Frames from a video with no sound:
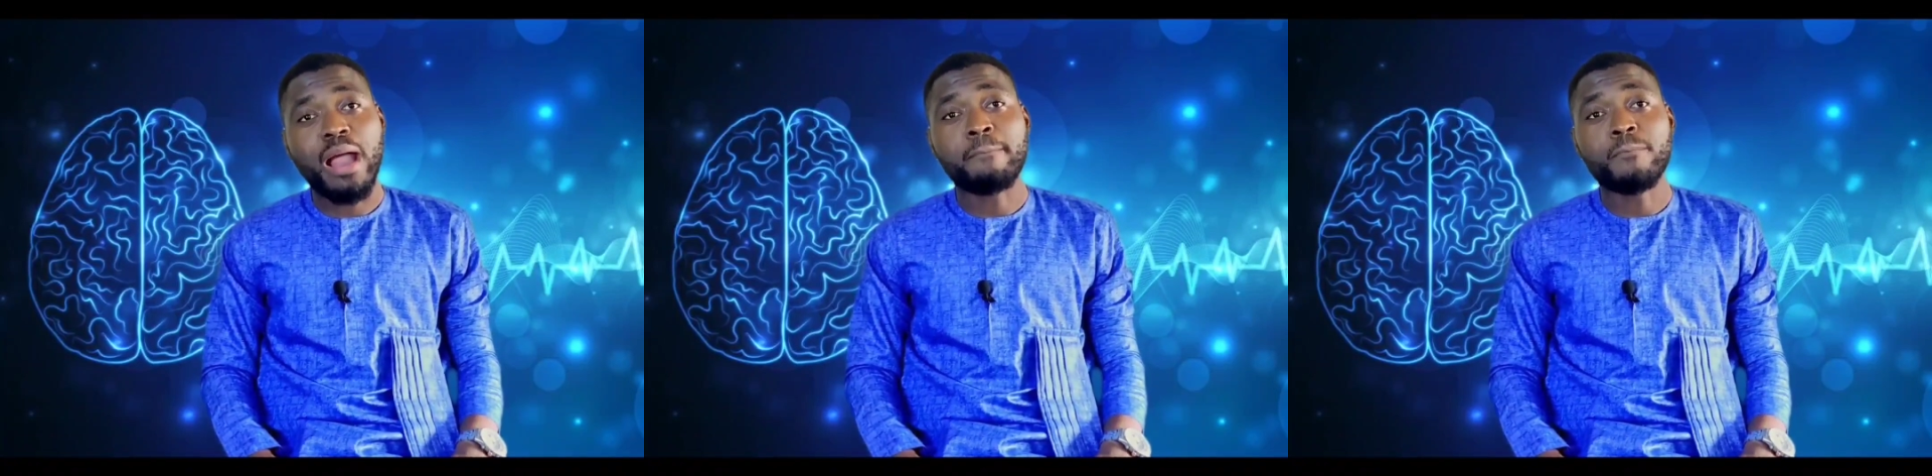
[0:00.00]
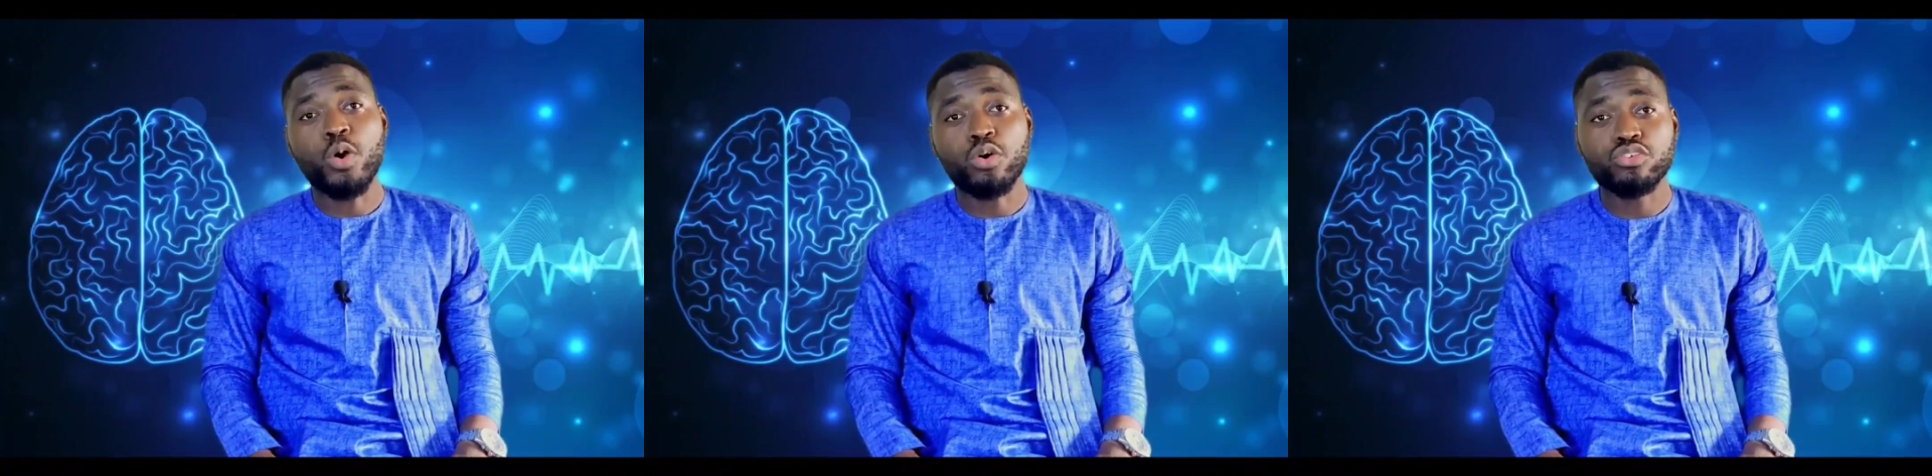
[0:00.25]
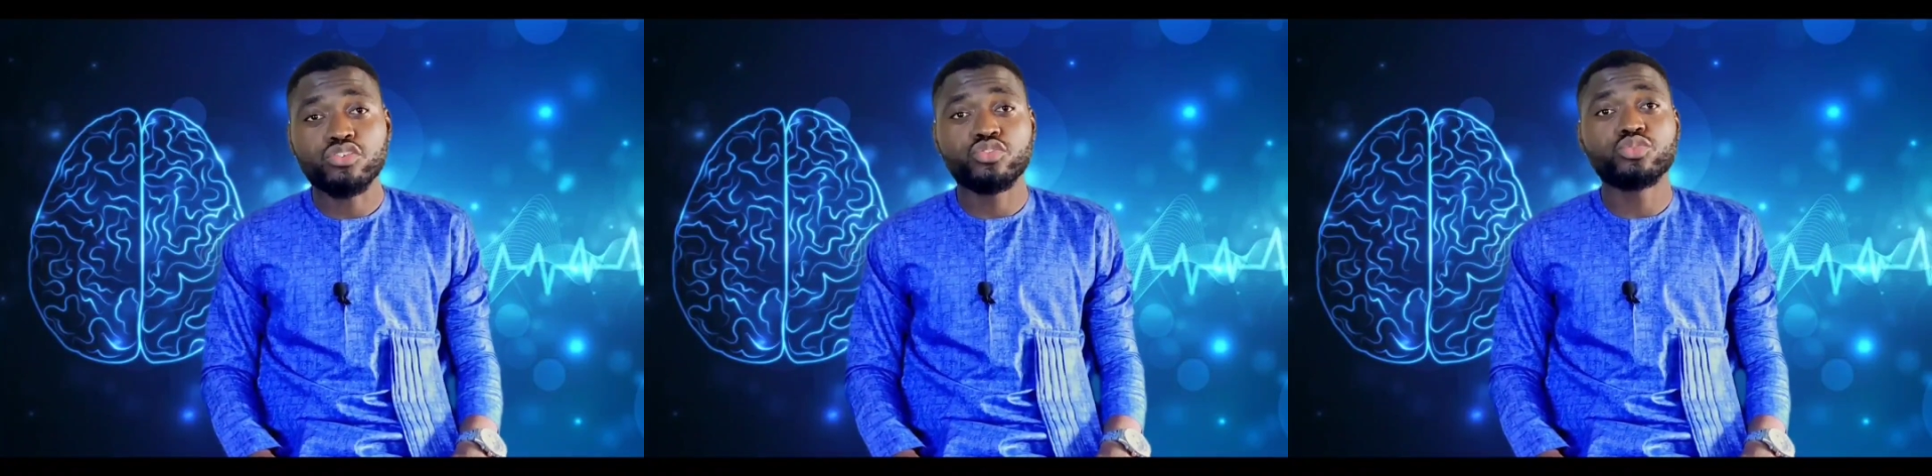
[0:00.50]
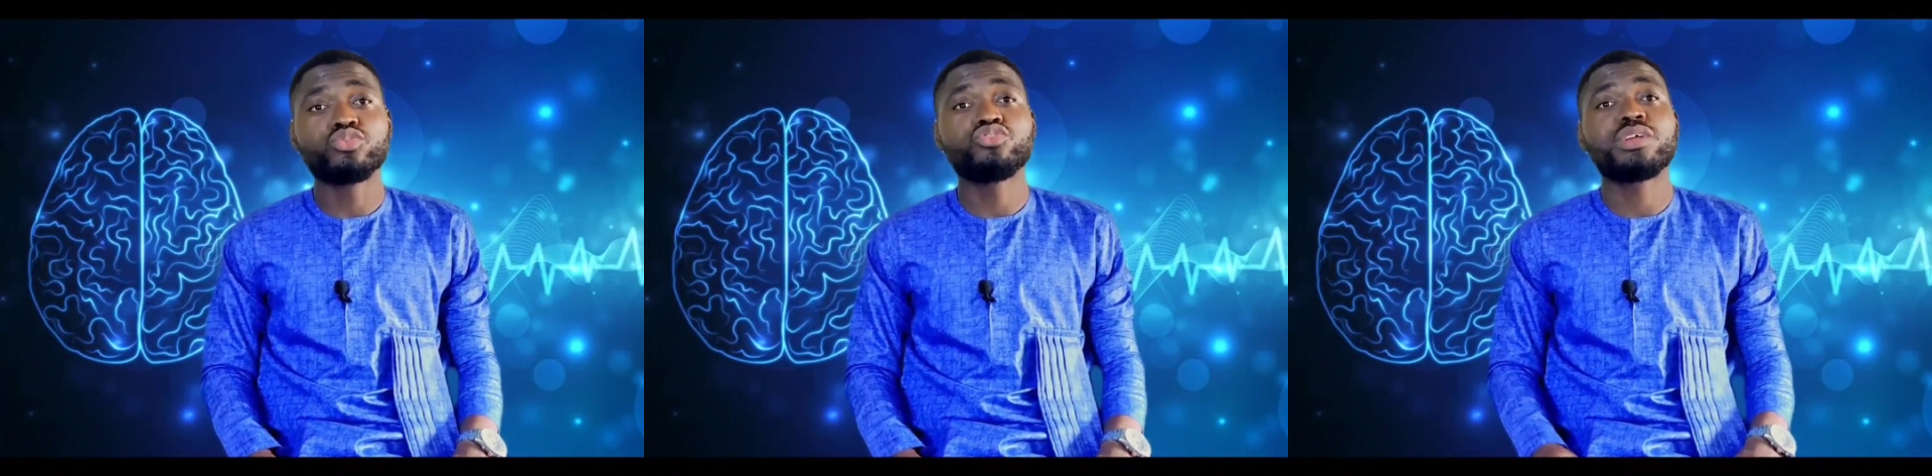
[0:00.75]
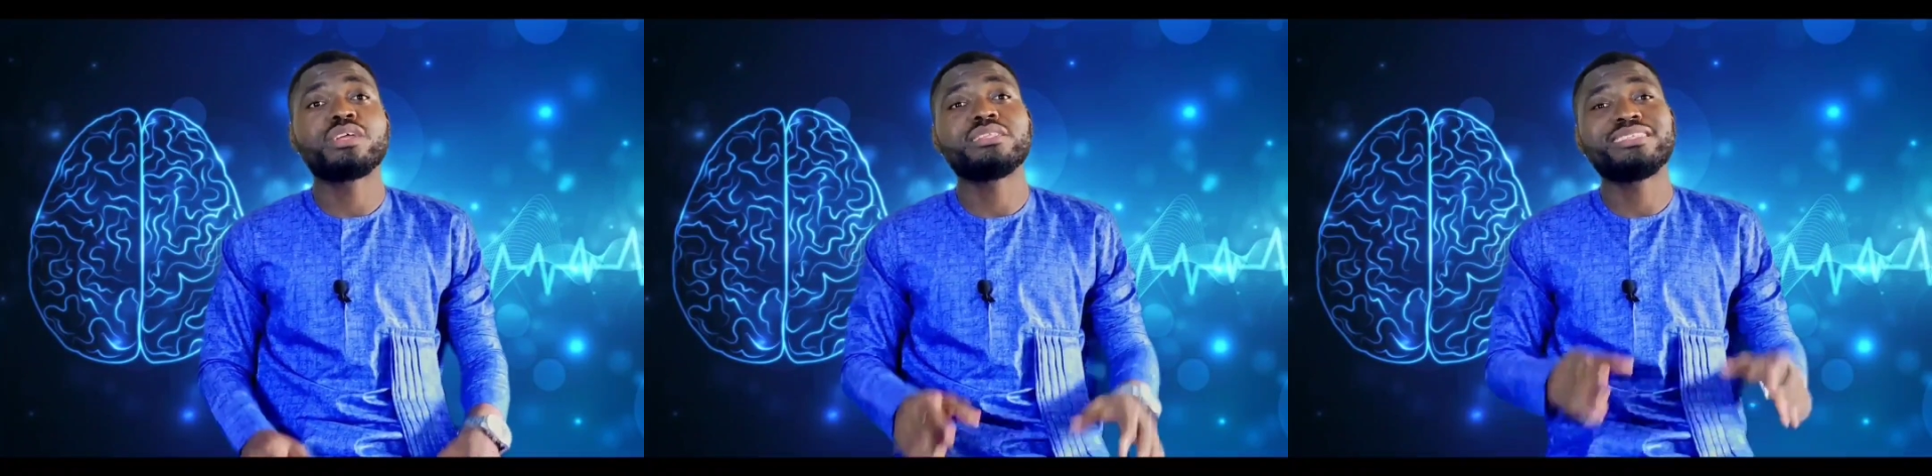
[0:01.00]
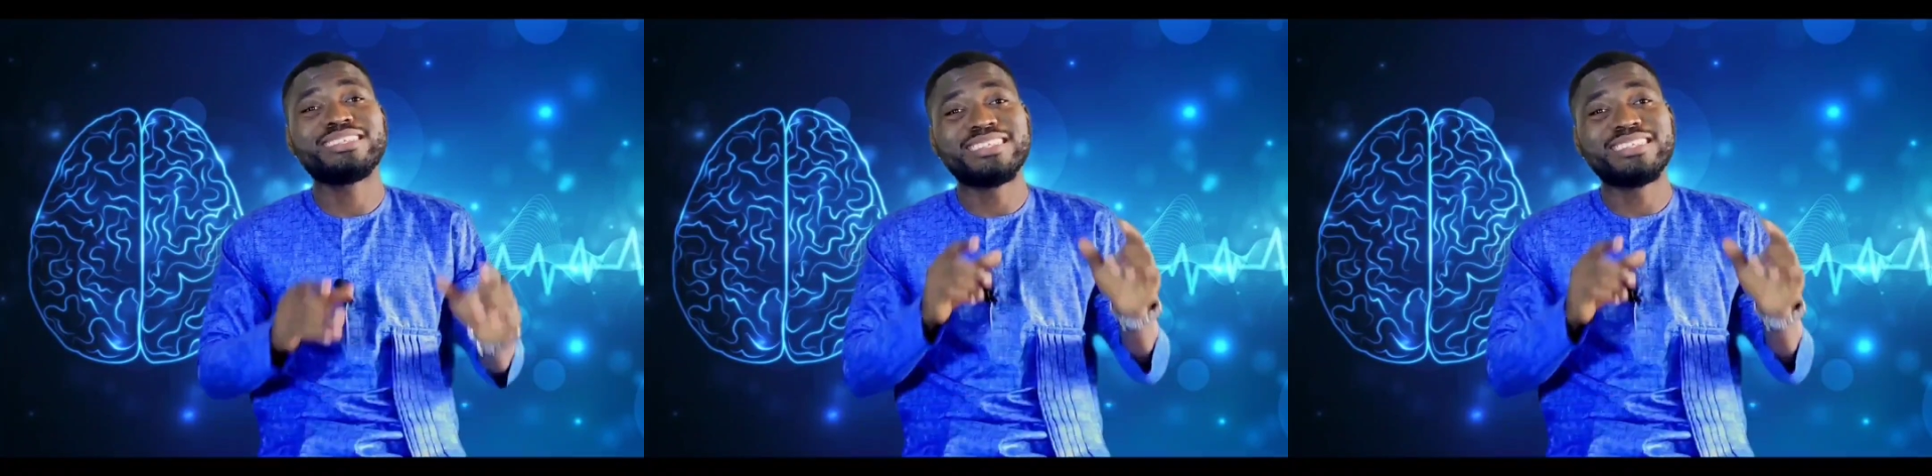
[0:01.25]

amongst children